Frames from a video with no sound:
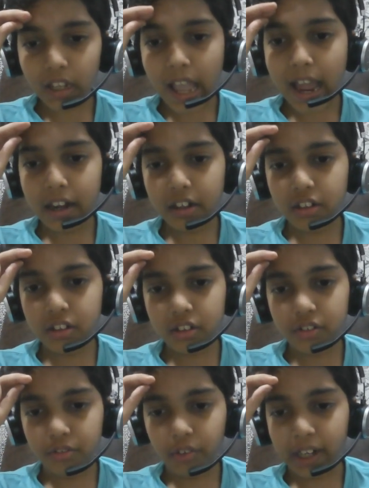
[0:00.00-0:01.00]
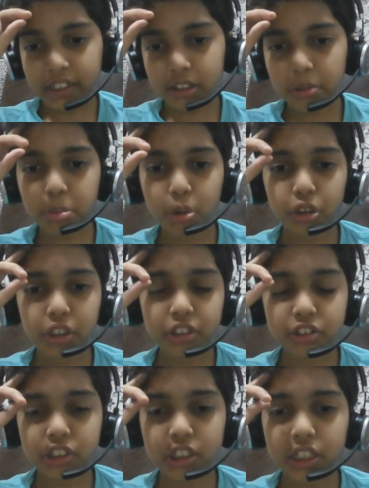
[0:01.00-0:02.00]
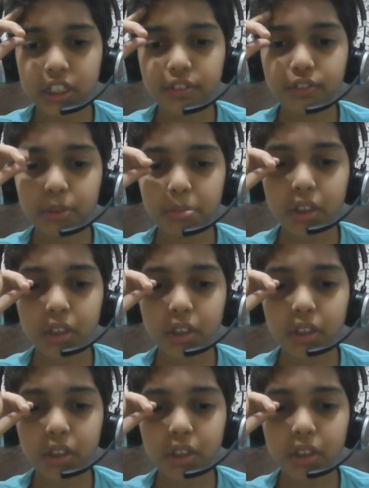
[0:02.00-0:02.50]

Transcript: and white can potentially even